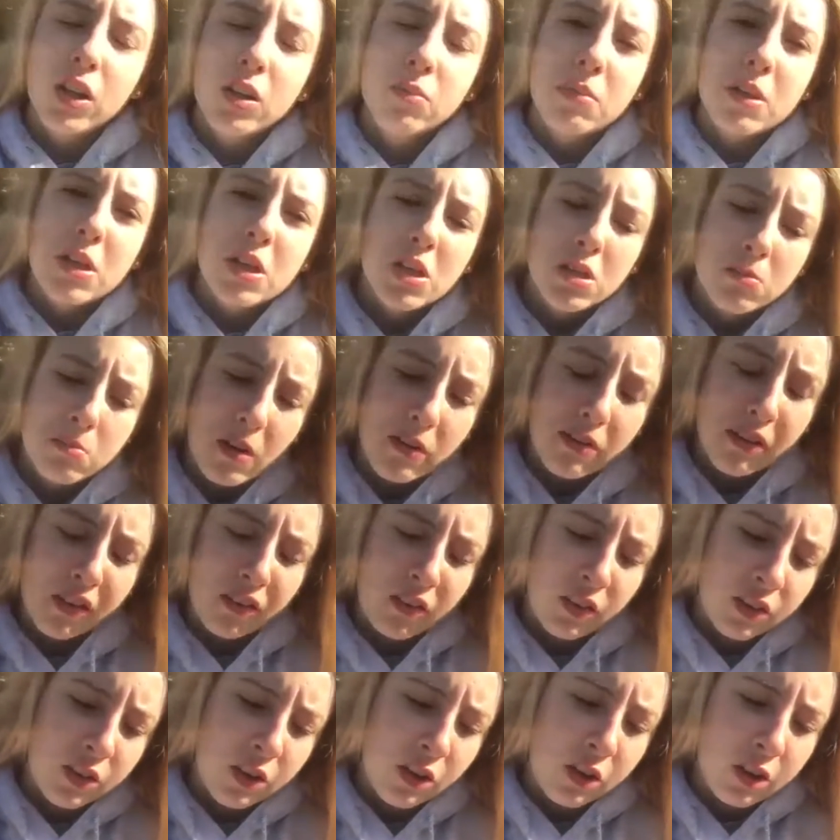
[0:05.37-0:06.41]
going to be showing my
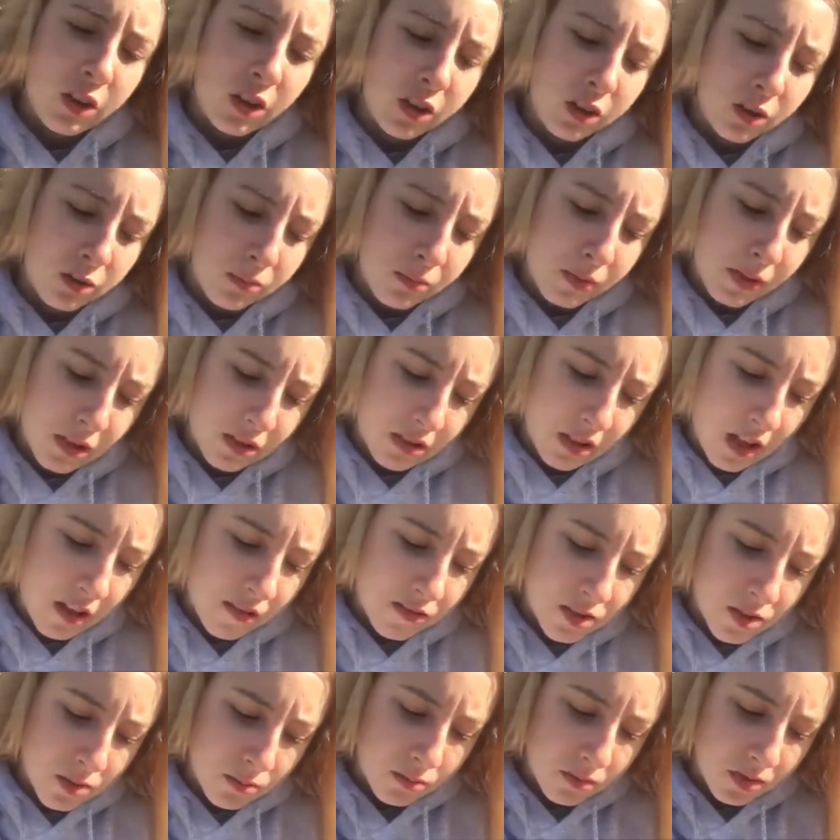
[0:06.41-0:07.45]
face for too long because I
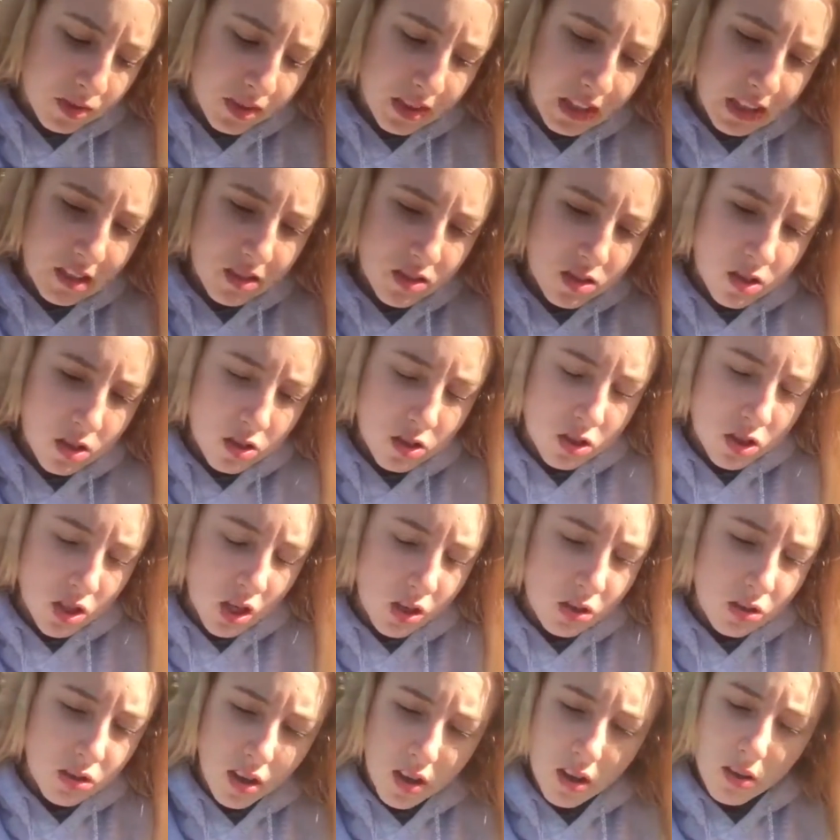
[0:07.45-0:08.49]
have some things to
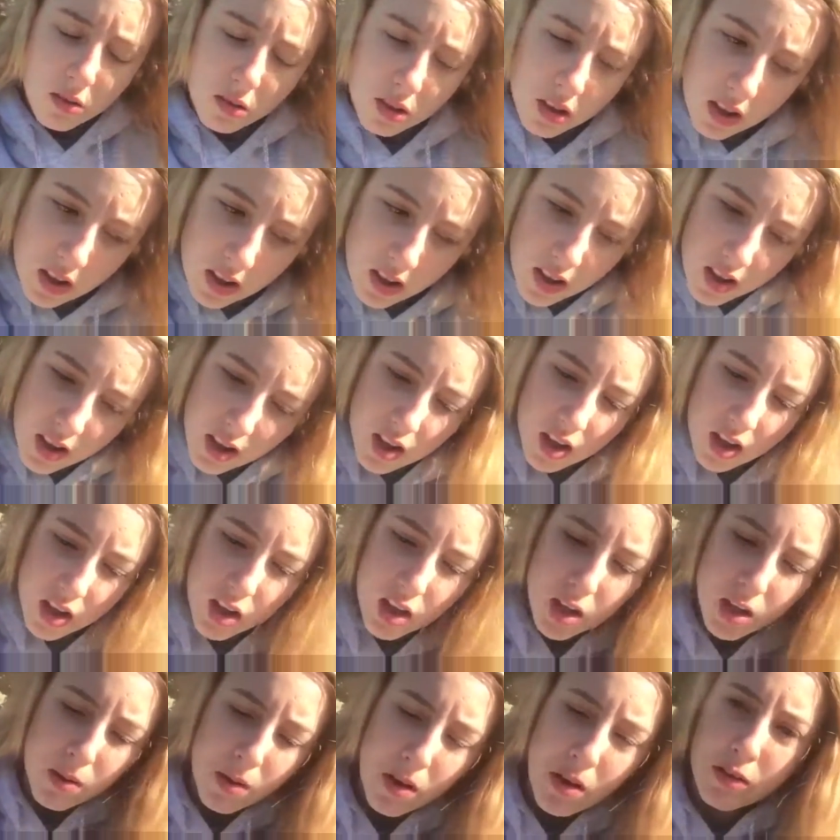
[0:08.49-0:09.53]
show you.
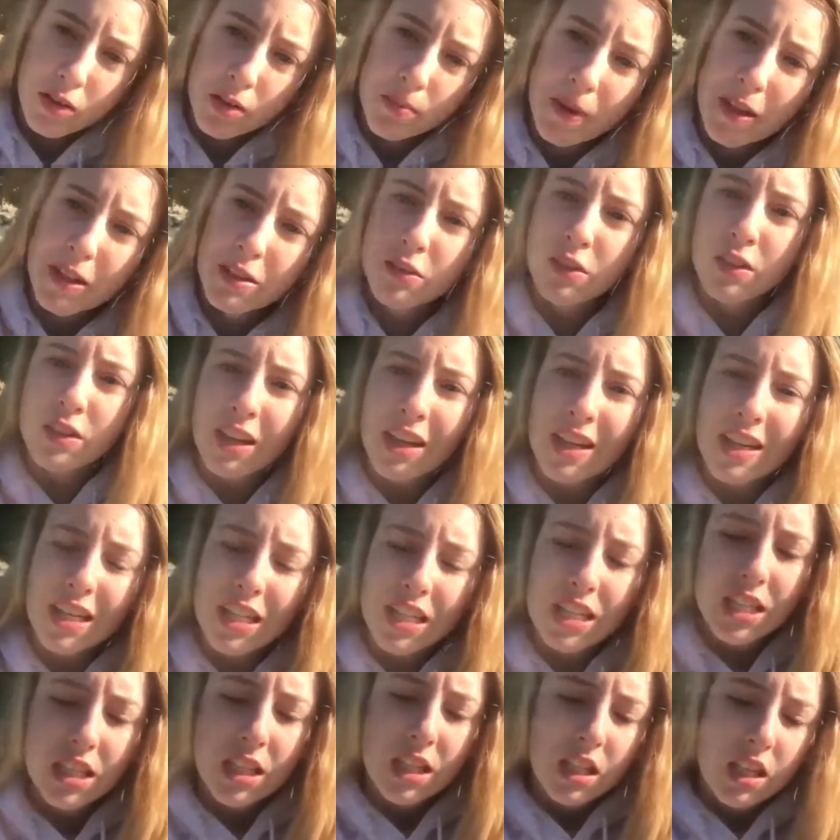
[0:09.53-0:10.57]
Over the past few
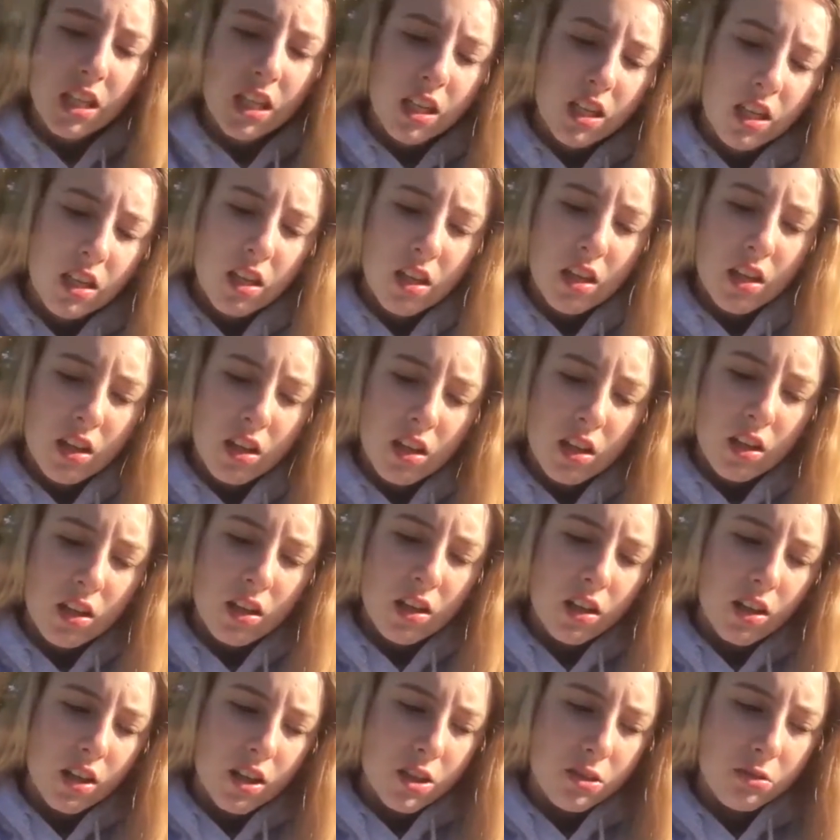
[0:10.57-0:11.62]
days,
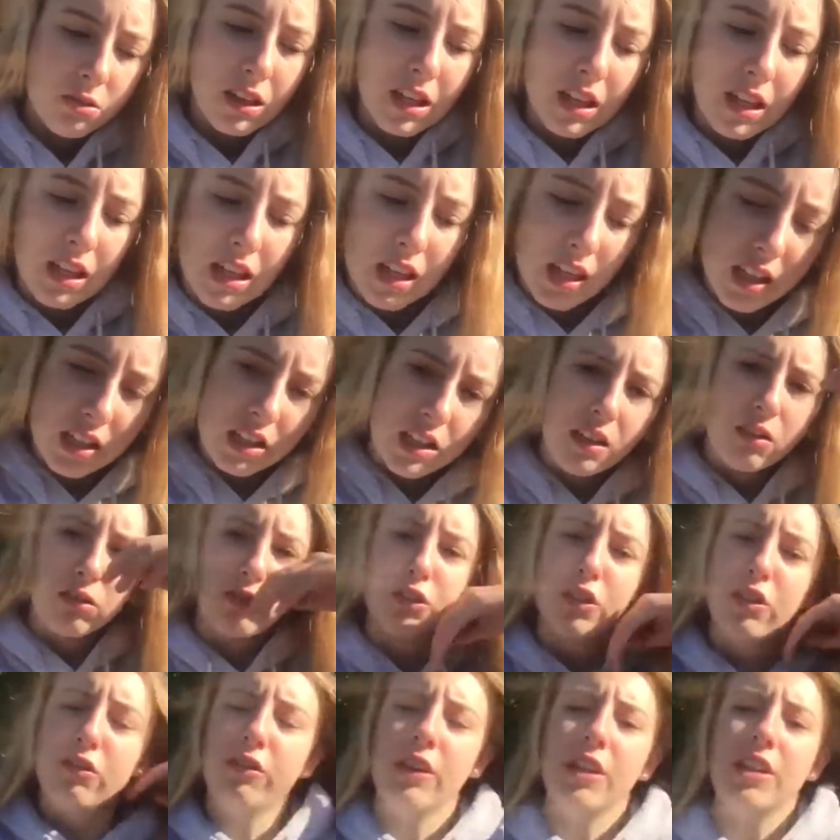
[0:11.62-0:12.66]
3
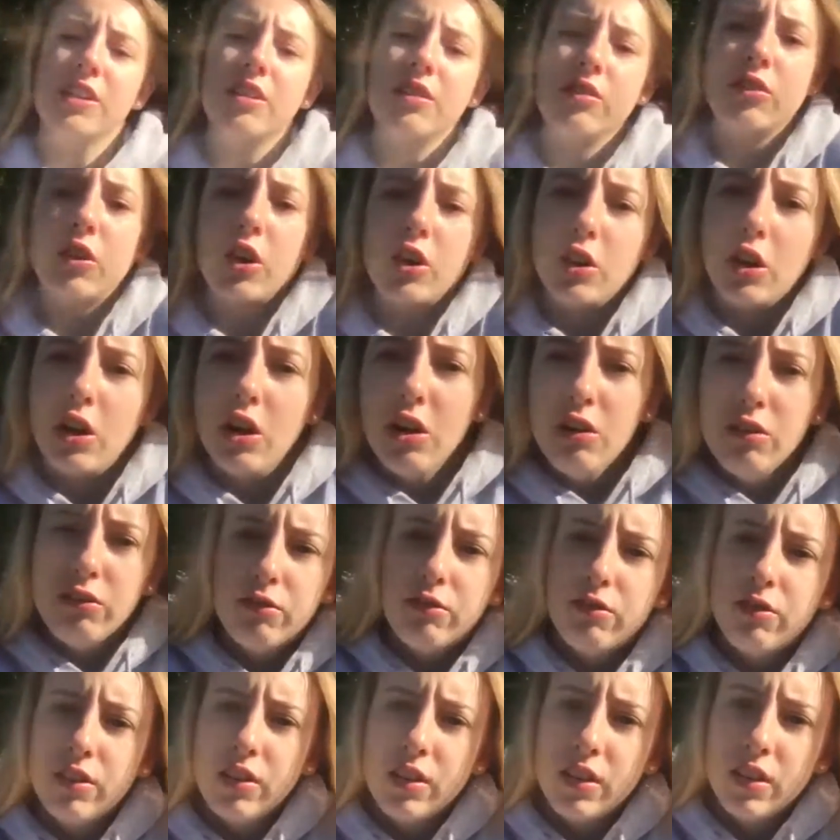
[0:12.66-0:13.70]
different events have gone off